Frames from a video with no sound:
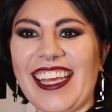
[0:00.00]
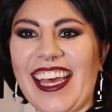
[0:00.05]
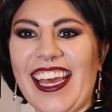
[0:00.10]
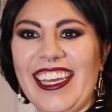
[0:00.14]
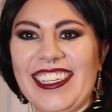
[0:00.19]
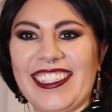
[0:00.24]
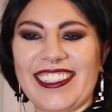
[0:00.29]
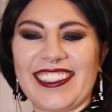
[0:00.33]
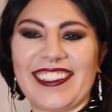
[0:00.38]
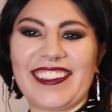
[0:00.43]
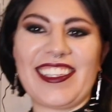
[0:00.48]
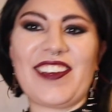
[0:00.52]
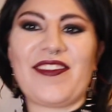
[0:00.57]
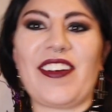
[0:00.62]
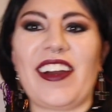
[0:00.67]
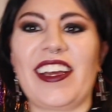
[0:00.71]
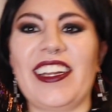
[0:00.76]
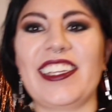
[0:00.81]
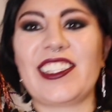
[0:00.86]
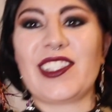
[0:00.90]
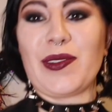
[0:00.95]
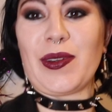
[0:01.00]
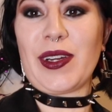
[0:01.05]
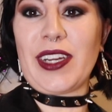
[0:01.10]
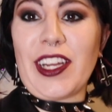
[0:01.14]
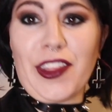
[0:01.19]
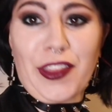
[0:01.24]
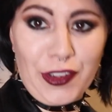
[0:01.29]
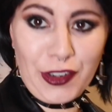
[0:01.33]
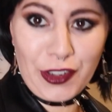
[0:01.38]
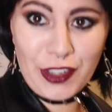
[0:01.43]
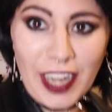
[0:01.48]
like if I need to
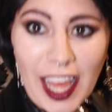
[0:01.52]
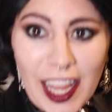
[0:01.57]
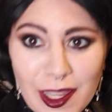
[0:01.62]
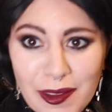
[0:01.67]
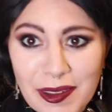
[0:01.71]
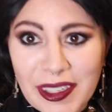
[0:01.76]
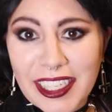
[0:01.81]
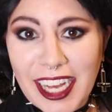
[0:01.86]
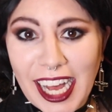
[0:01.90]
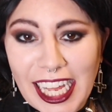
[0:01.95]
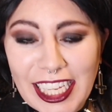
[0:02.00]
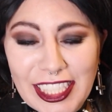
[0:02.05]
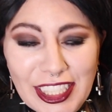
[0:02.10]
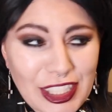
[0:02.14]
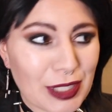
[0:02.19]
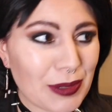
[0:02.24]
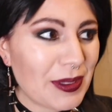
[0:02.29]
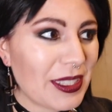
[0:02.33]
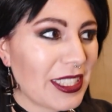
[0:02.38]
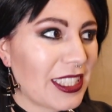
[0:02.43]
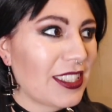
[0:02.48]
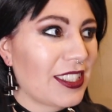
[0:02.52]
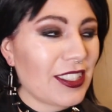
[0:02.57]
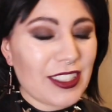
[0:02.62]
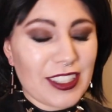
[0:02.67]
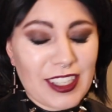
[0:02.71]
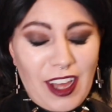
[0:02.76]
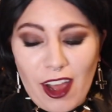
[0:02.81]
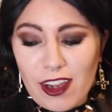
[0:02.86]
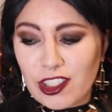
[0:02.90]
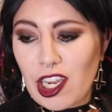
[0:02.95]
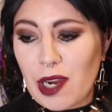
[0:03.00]
wear a third Halloween costume this
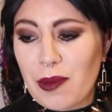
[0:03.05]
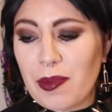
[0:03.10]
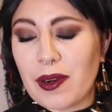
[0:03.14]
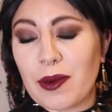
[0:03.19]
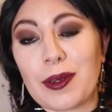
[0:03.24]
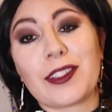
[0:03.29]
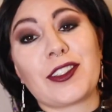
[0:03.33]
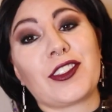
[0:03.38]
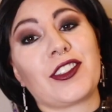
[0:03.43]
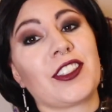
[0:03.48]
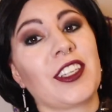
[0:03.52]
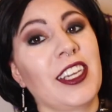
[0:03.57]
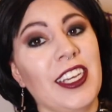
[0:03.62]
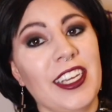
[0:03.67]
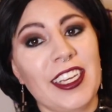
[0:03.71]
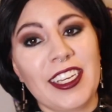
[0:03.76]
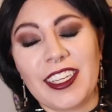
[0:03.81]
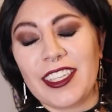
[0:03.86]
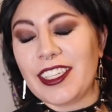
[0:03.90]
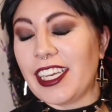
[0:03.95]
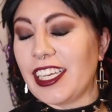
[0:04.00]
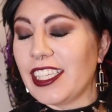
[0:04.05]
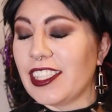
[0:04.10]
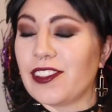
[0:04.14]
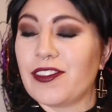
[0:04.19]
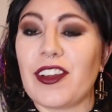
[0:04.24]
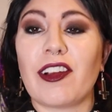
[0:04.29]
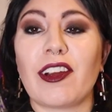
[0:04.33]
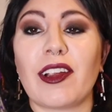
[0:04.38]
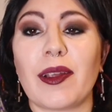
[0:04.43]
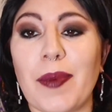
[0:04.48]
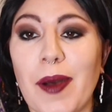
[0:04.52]
October, which it's
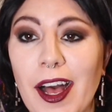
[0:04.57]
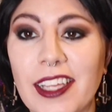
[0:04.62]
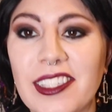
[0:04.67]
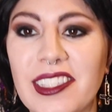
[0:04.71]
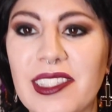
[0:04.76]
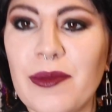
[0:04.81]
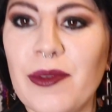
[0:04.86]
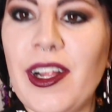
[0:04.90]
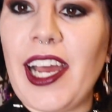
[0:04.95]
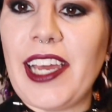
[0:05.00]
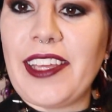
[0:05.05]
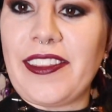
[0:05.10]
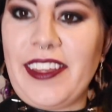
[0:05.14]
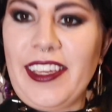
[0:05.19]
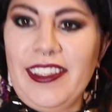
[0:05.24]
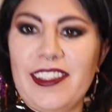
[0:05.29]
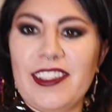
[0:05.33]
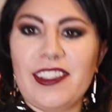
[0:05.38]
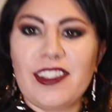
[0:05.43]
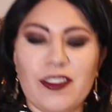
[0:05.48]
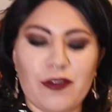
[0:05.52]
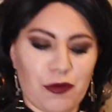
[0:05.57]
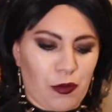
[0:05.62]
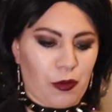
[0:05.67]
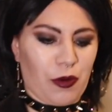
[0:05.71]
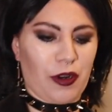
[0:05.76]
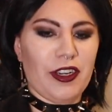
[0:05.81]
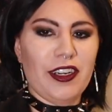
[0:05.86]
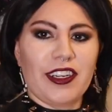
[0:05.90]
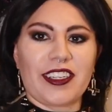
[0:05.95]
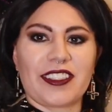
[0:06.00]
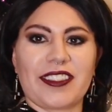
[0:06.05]
very possible, I think this
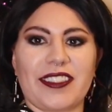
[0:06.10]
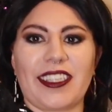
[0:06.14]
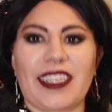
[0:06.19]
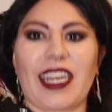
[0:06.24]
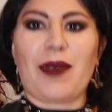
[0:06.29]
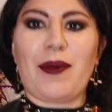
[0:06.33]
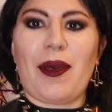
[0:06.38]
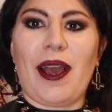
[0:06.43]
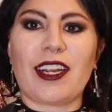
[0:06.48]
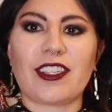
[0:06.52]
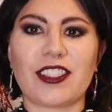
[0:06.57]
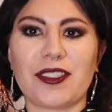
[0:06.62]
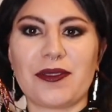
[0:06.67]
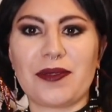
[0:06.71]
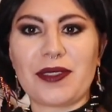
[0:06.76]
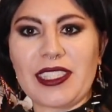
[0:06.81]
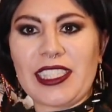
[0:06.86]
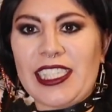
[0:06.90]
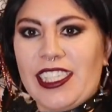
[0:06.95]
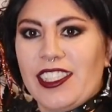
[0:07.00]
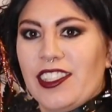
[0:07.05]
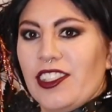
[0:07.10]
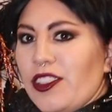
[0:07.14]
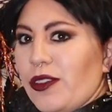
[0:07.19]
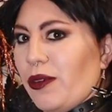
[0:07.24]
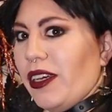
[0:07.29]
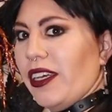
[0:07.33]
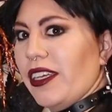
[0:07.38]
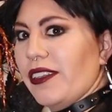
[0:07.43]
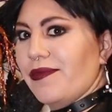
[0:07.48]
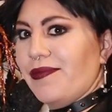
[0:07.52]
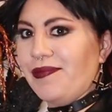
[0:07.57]
works. Like I'm actually really into
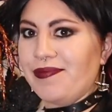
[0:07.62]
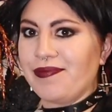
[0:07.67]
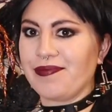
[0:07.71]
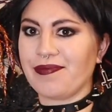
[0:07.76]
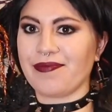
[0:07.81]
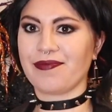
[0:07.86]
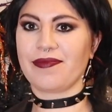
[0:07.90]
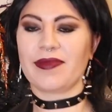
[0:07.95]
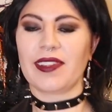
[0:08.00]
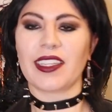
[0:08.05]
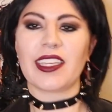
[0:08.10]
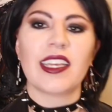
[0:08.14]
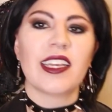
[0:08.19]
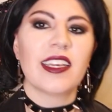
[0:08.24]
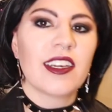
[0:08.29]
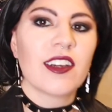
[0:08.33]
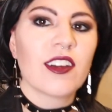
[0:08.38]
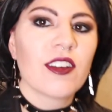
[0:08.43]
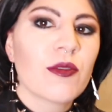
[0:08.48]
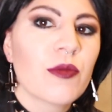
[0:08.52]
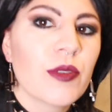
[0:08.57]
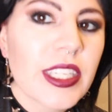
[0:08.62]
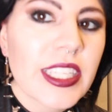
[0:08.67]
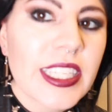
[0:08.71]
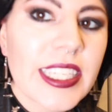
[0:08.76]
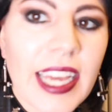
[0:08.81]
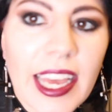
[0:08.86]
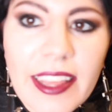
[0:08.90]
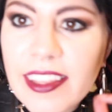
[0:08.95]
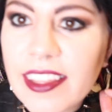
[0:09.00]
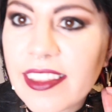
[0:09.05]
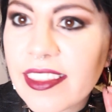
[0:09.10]
it.
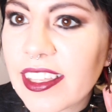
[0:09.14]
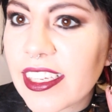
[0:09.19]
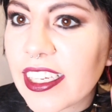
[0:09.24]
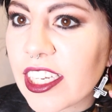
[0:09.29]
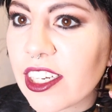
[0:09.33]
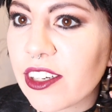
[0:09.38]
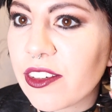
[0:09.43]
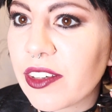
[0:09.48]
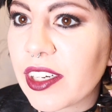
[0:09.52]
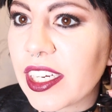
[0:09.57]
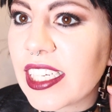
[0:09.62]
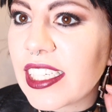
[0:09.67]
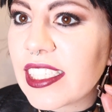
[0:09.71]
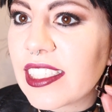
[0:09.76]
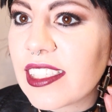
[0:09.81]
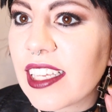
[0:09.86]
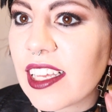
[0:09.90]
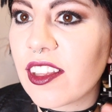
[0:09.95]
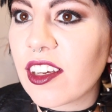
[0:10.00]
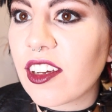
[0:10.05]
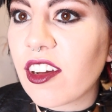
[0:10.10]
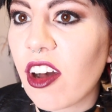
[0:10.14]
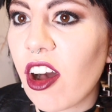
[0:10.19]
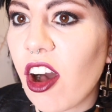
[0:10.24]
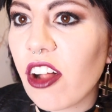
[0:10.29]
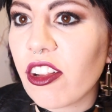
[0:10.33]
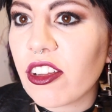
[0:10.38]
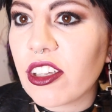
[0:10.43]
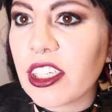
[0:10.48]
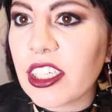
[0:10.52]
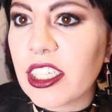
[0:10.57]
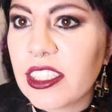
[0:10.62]
Really, I think the earrings and the
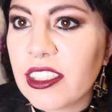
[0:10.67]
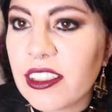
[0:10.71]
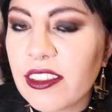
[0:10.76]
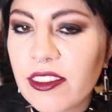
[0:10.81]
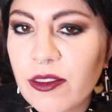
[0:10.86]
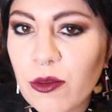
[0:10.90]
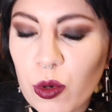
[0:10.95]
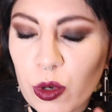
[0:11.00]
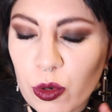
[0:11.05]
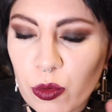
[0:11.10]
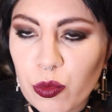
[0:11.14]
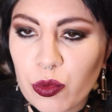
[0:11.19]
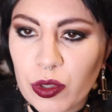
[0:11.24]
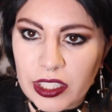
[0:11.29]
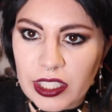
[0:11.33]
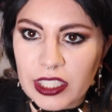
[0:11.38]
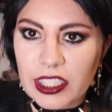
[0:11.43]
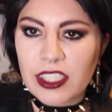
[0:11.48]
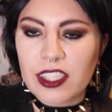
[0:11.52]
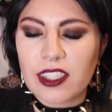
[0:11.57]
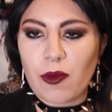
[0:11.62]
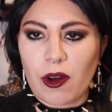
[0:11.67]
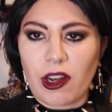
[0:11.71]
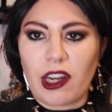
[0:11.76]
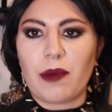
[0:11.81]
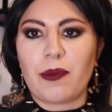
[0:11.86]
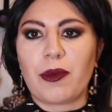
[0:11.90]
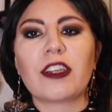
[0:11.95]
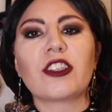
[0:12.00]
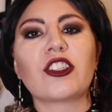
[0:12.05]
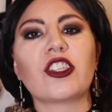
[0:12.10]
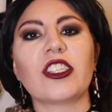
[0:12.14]
collar were really
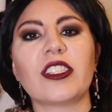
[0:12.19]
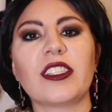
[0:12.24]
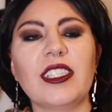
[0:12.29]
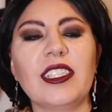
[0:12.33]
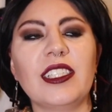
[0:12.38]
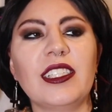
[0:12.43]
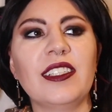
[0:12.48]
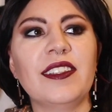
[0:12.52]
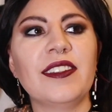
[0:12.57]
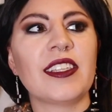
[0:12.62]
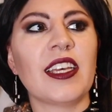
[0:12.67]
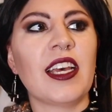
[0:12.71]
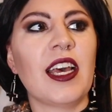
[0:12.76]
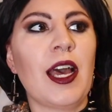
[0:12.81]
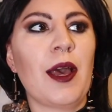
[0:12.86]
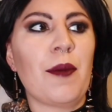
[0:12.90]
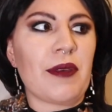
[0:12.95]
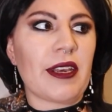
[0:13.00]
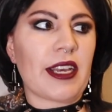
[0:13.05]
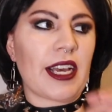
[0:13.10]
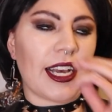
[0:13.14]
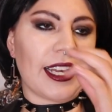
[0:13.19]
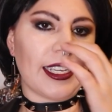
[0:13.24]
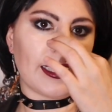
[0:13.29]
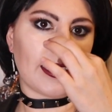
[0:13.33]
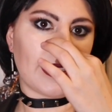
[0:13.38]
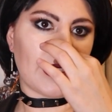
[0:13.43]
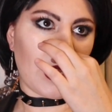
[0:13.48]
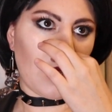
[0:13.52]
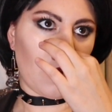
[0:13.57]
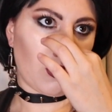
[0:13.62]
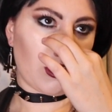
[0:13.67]
smart purchases
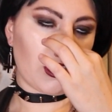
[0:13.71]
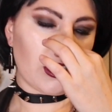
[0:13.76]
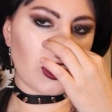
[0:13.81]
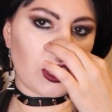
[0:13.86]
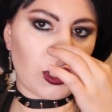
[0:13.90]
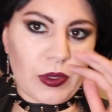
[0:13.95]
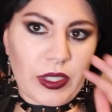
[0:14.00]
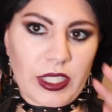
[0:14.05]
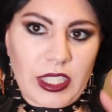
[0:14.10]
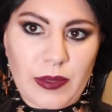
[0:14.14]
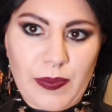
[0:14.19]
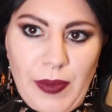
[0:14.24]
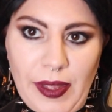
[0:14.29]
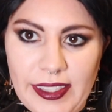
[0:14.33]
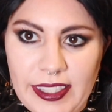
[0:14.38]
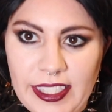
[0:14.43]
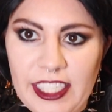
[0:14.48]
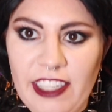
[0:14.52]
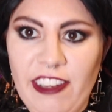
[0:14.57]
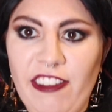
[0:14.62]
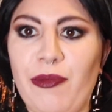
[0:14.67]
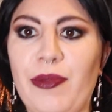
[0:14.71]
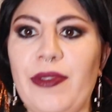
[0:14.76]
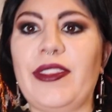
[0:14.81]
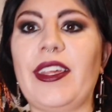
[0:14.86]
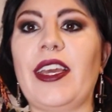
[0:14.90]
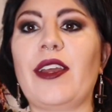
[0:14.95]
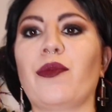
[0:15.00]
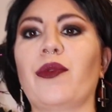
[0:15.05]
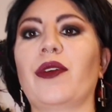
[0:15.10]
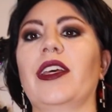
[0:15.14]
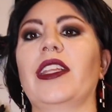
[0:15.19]
because they weren't too expensive, but
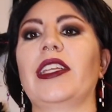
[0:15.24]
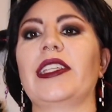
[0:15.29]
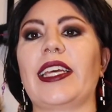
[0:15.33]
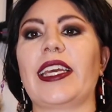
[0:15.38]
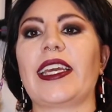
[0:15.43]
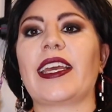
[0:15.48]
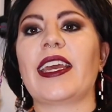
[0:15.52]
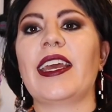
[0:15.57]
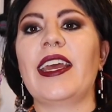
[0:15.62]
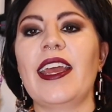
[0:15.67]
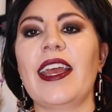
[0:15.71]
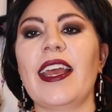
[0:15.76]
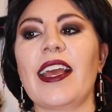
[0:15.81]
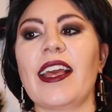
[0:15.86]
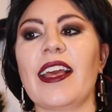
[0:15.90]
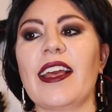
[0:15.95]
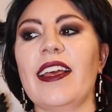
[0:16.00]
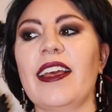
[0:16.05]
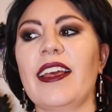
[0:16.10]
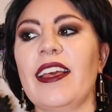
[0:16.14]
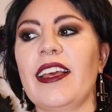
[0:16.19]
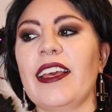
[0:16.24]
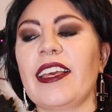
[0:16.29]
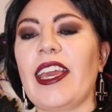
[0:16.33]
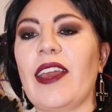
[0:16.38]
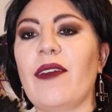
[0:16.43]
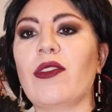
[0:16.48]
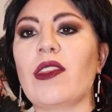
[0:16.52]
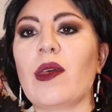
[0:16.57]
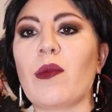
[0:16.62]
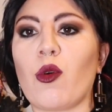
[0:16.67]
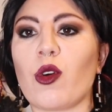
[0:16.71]
they really like
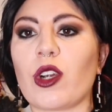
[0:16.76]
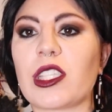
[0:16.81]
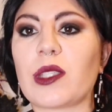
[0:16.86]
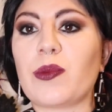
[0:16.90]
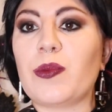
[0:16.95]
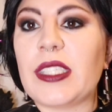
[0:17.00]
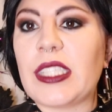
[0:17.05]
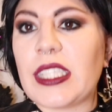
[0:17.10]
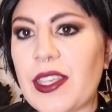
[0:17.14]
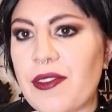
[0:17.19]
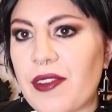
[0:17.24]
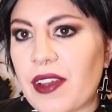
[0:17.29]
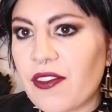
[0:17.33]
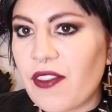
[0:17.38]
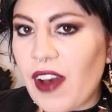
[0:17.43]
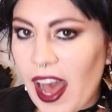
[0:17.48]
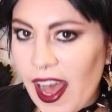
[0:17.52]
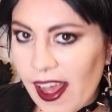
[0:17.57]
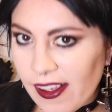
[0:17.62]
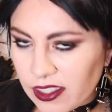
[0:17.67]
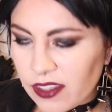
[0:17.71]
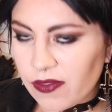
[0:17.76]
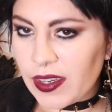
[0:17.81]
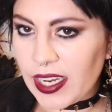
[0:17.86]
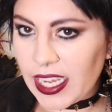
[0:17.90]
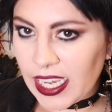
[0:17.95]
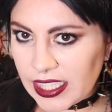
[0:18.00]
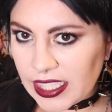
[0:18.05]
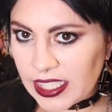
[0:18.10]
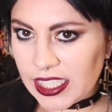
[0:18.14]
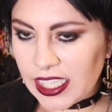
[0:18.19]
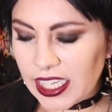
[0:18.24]
give the more specific vibes of
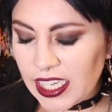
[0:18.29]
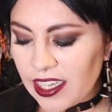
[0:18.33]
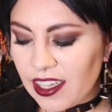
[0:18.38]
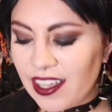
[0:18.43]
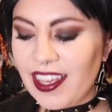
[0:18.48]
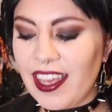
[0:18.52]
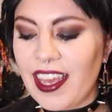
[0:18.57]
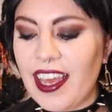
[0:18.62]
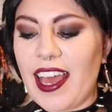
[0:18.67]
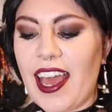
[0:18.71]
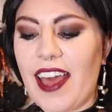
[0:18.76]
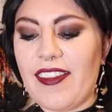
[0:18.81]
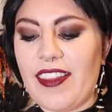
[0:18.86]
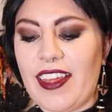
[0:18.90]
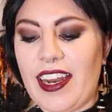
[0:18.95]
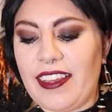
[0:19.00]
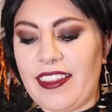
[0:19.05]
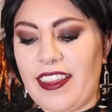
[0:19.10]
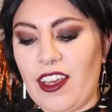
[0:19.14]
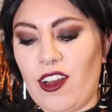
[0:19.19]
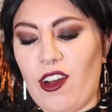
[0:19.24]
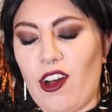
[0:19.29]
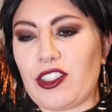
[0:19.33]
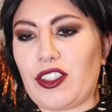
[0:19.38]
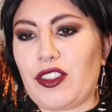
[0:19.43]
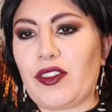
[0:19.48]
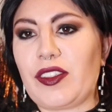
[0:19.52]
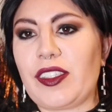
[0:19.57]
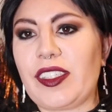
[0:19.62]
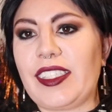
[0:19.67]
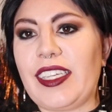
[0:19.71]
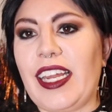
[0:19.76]
Nancy. And then I think
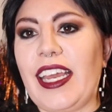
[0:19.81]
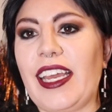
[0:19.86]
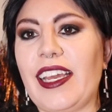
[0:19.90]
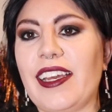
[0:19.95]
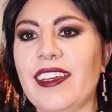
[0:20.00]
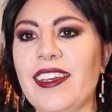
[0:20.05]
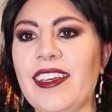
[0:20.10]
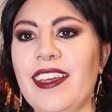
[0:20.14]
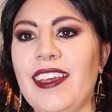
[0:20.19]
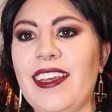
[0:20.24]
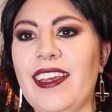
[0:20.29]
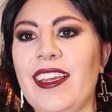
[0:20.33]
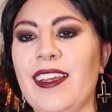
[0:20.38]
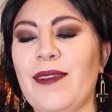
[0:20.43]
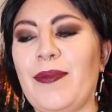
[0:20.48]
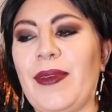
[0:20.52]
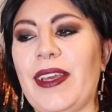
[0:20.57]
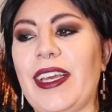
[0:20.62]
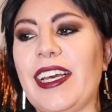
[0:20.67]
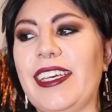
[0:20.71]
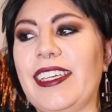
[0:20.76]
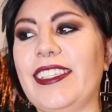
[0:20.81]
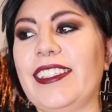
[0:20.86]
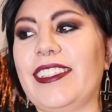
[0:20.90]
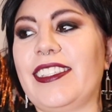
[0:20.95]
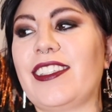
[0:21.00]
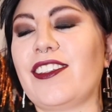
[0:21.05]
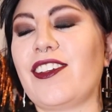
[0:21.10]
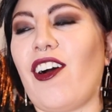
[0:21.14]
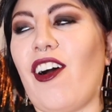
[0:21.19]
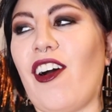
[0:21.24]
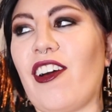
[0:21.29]
also the snake,
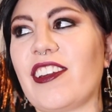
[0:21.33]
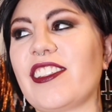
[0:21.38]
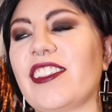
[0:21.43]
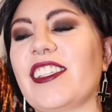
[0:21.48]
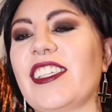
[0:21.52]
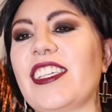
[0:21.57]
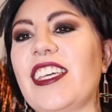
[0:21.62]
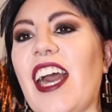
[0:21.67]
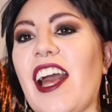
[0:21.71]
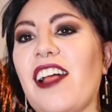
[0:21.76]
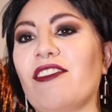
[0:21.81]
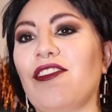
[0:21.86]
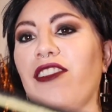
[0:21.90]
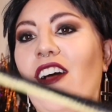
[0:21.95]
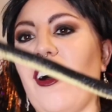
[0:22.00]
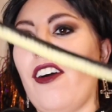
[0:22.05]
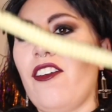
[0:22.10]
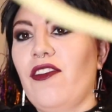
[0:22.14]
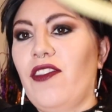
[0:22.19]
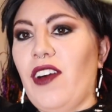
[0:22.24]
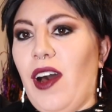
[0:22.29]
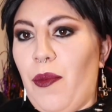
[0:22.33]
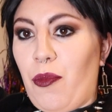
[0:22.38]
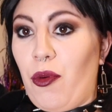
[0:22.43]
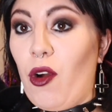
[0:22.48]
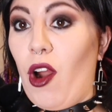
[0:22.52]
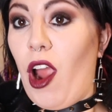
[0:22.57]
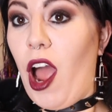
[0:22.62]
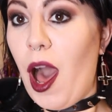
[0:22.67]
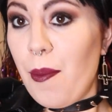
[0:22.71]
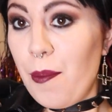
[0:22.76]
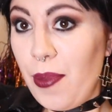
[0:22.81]
because honestly, I love a
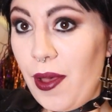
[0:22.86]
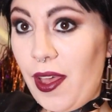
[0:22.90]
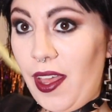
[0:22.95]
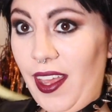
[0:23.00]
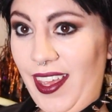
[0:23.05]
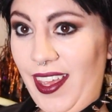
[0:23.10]
prop